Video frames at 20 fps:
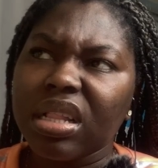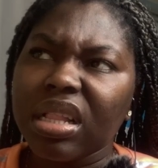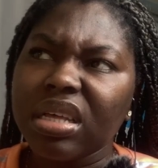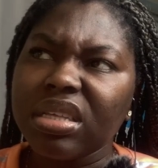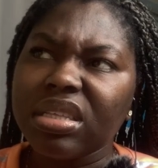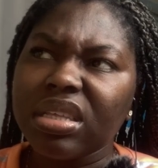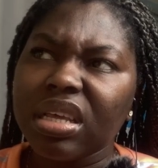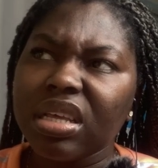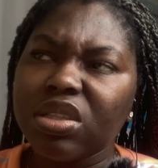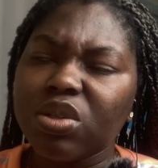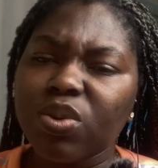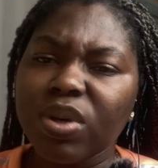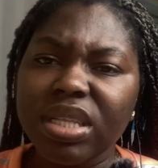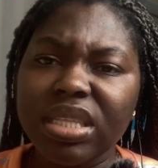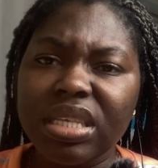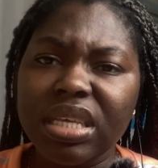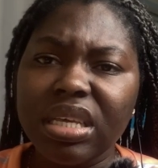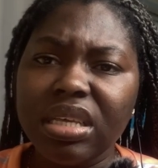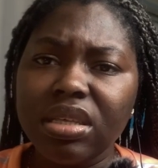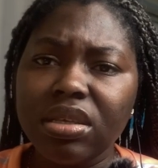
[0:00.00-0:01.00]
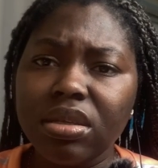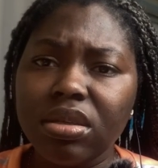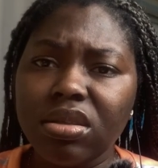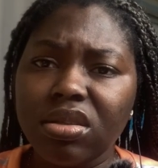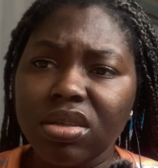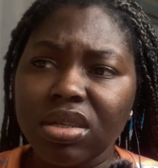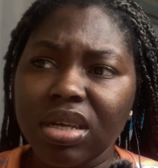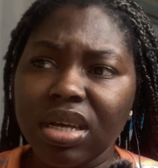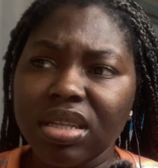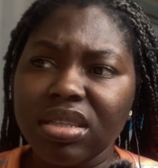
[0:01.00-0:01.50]
let's say twenty
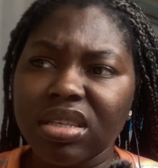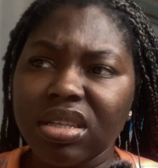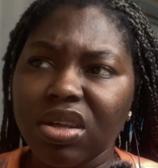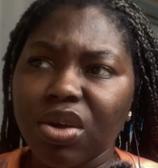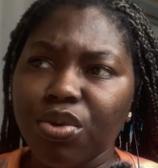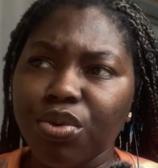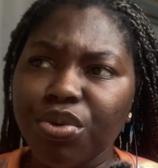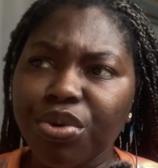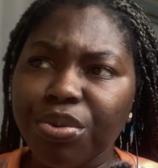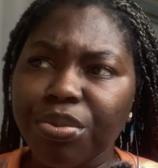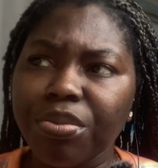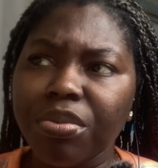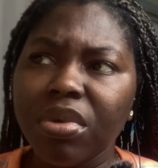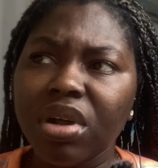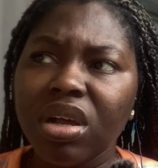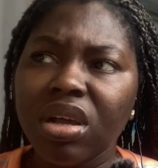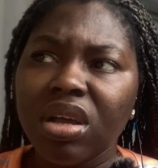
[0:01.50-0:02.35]
students in a room.